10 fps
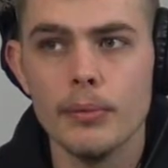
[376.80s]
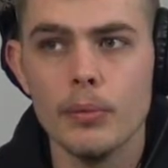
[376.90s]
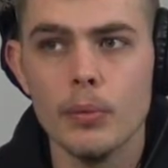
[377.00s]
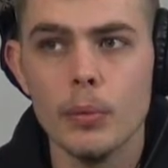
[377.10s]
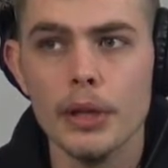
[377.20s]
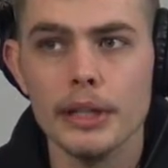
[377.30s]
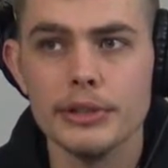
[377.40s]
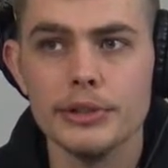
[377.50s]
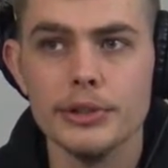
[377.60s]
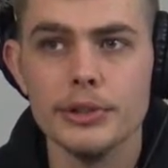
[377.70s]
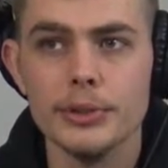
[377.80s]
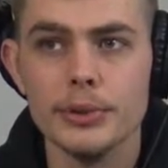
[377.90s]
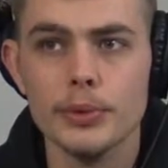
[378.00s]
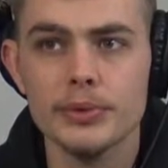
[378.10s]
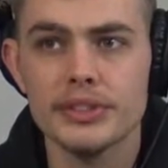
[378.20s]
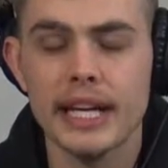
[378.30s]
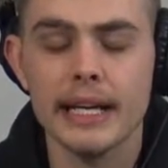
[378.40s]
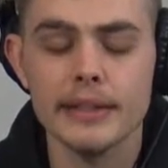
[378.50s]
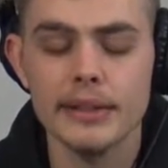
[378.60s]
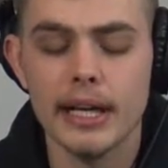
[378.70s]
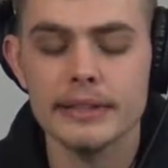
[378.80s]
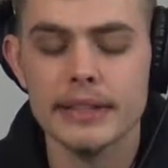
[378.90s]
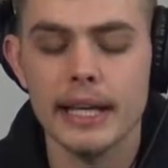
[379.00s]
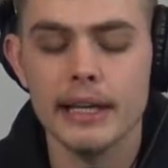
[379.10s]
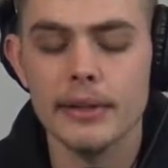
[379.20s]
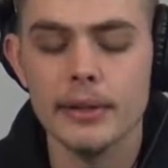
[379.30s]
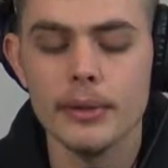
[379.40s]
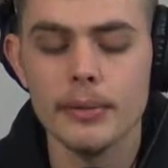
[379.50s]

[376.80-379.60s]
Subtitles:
willing to stay at a